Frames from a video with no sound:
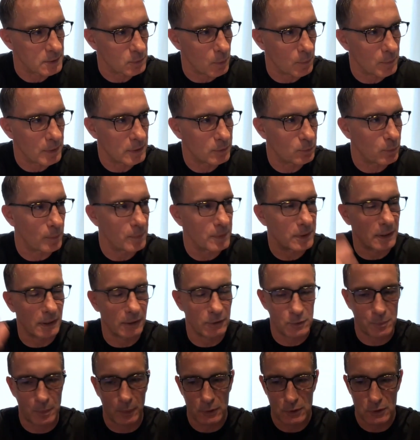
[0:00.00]
when we when we think of
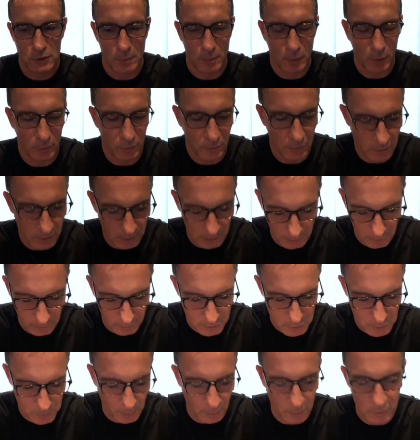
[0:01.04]
sponsorship, we often think of a
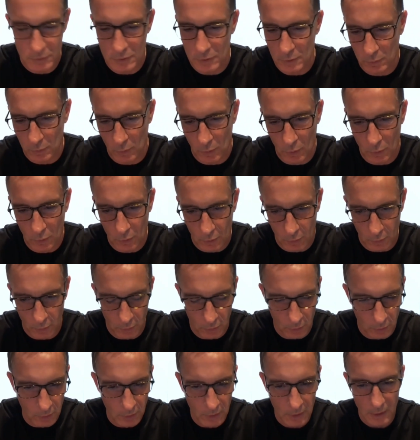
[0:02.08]
sponsored walk
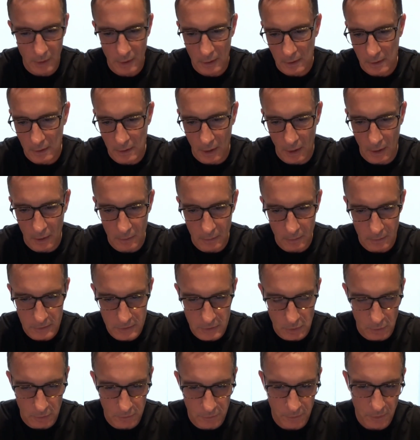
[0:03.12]
or you know
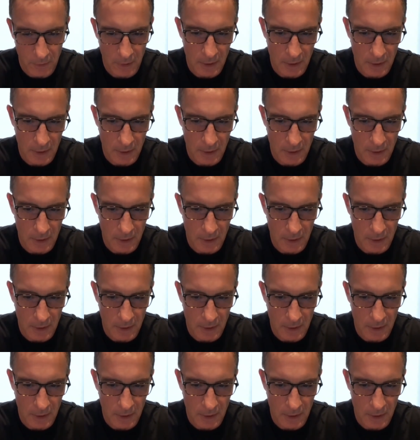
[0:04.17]
sort of